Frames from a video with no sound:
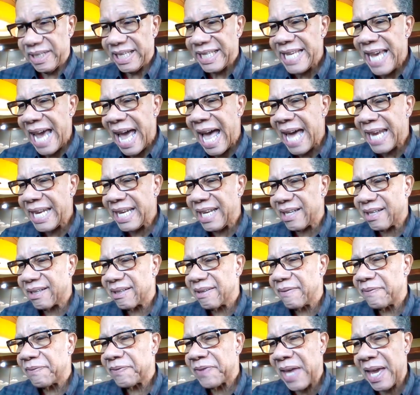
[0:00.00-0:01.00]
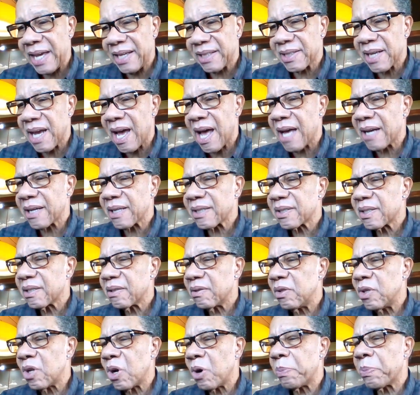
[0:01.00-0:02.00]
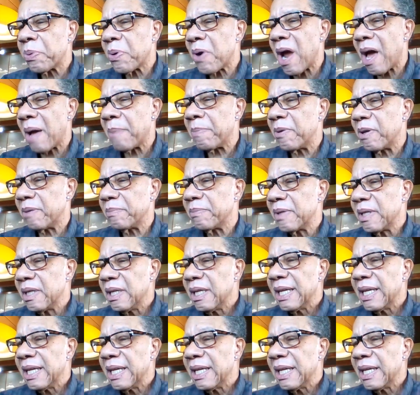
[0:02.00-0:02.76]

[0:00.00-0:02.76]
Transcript: Got it. Thanks, Ox. No problem.